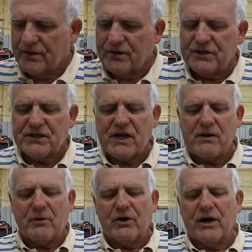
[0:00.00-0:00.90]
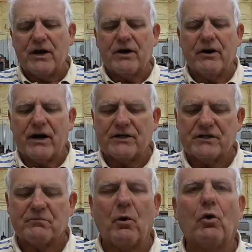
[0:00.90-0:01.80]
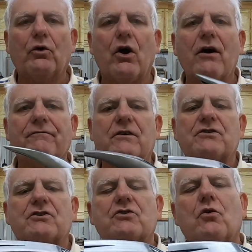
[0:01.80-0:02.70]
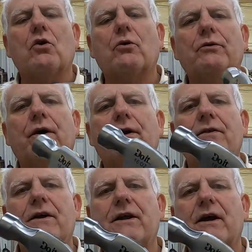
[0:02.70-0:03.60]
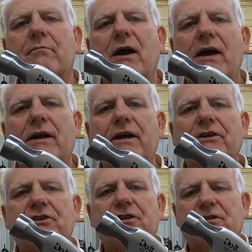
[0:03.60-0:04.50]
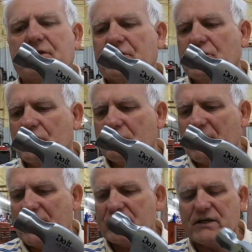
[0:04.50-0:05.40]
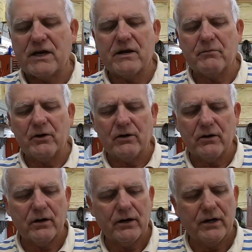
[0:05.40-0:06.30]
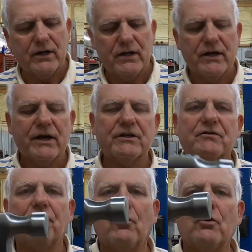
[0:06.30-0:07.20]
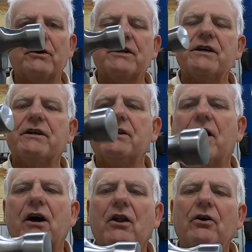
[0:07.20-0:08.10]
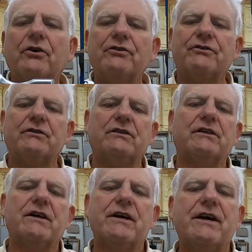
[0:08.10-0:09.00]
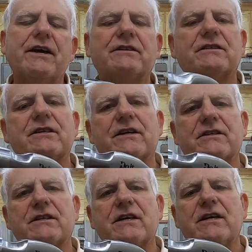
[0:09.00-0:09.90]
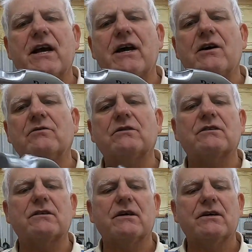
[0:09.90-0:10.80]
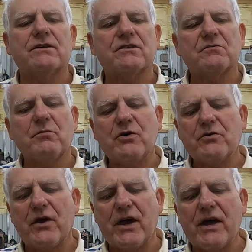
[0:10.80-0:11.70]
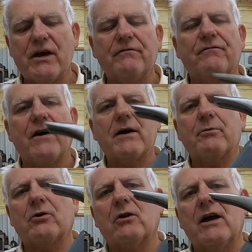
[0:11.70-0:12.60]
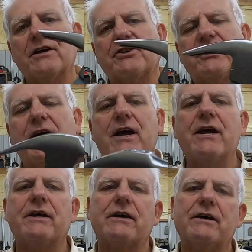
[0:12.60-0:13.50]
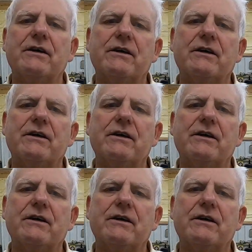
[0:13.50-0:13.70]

This hammer here, I just pulled off the store that I manage. It's a do-it-best hammer. It's $14. It's 16 ounce, smooth head, fiberglass shank,